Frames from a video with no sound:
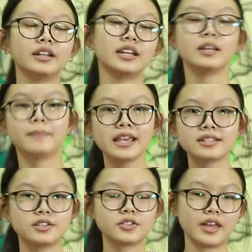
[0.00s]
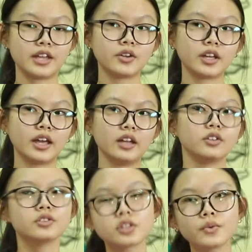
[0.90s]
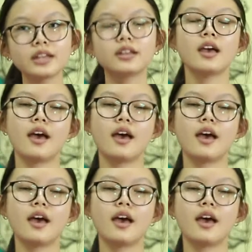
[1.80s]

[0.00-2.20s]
a daily basis so that you can get used to it,